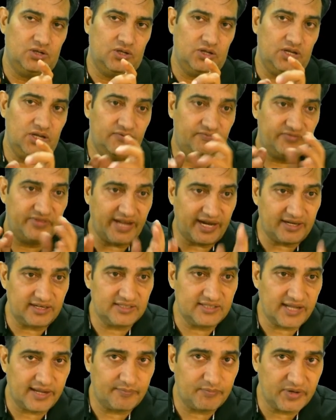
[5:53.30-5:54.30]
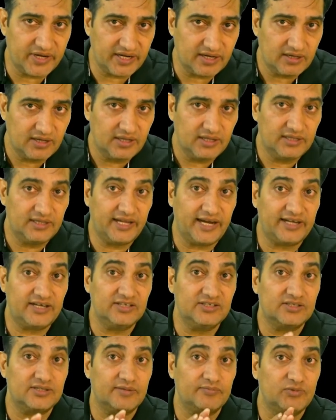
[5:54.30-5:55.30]
If that is happening, that
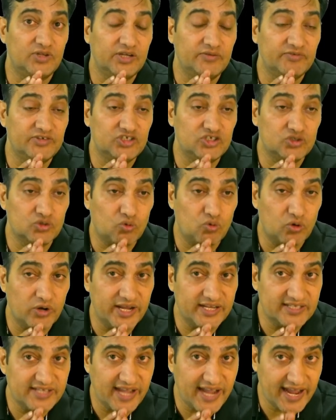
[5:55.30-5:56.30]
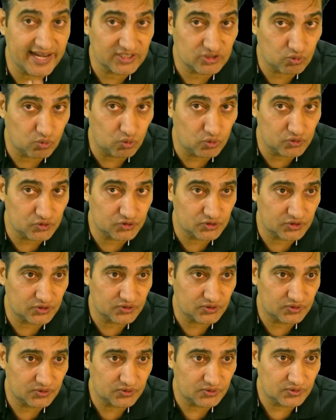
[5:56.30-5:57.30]
is something which is called as hash collision.
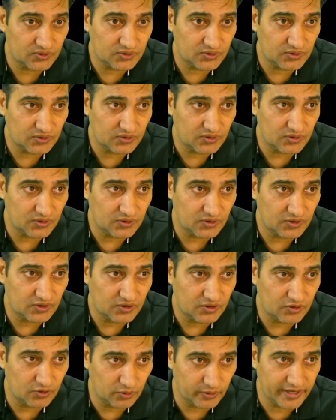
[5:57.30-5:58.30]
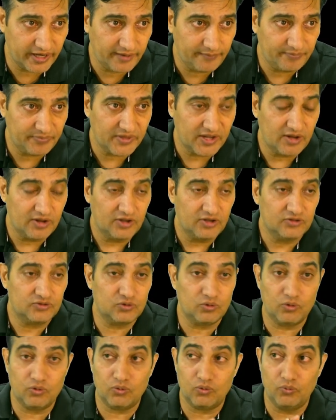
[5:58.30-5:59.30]
Okay,
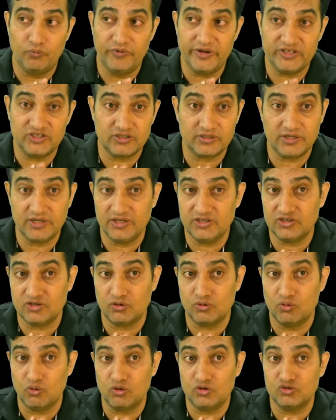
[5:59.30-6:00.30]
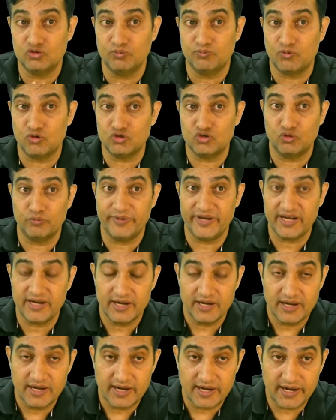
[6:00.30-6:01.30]
so which is not supposed to be.
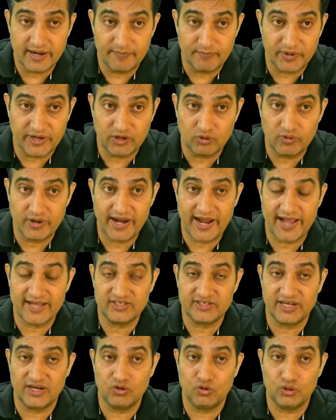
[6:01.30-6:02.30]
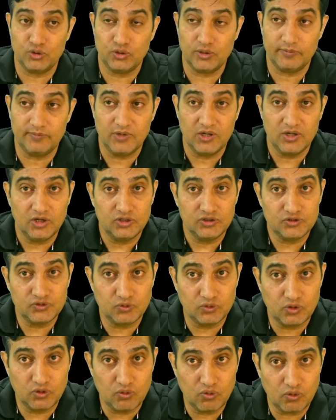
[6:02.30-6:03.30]
A particular hash algorithm
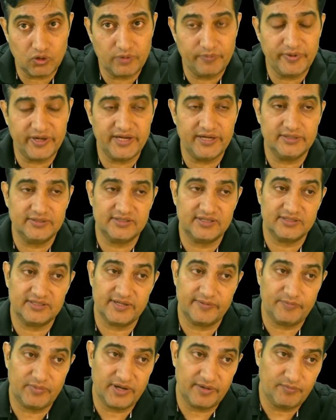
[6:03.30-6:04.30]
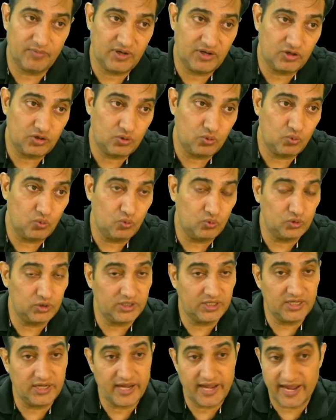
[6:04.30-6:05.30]
should not be susceptible to
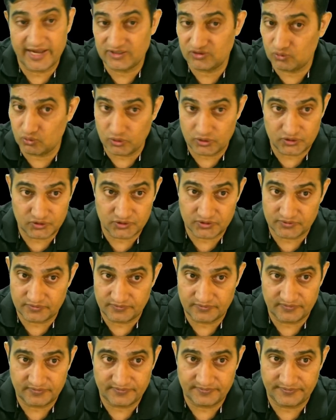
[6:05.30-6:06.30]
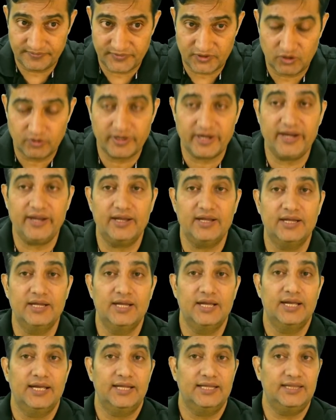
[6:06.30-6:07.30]
the hash collision. Okay,
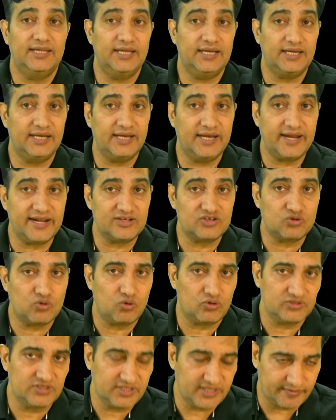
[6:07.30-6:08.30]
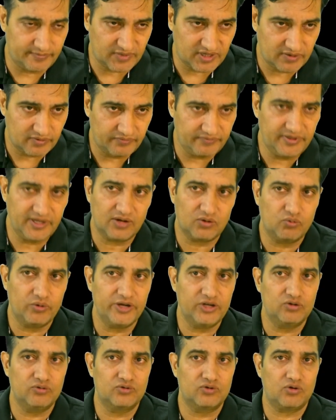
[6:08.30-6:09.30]
the next concept we are
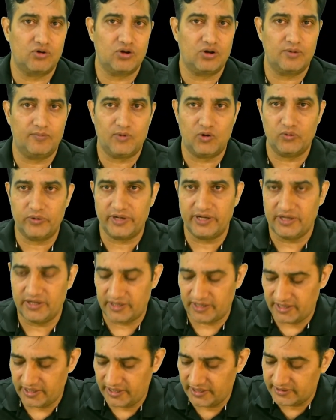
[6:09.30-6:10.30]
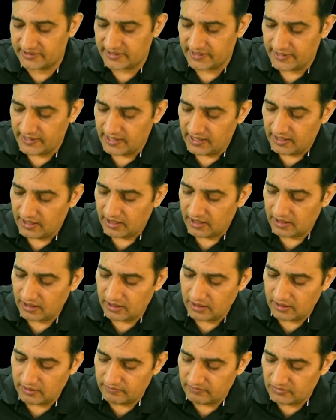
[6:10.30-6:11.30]
going to talk about here is
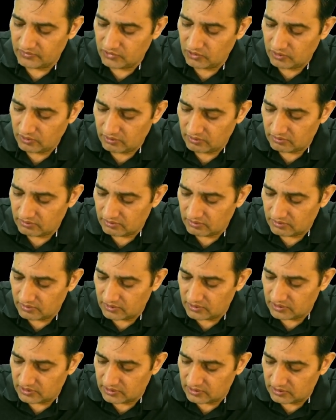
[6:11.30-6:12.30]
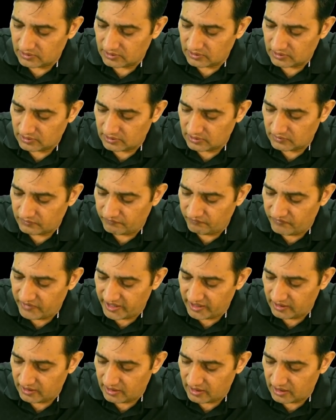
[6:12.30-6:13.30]
when
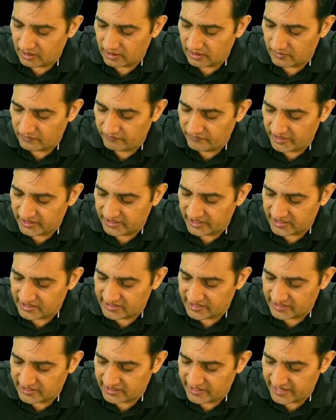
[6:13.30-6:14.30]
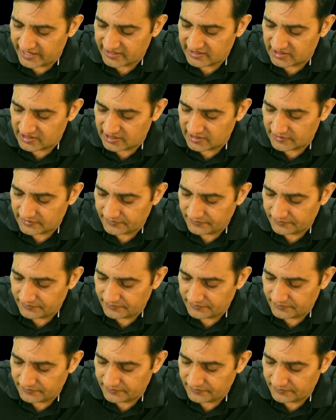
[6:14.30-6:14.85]
there is a text,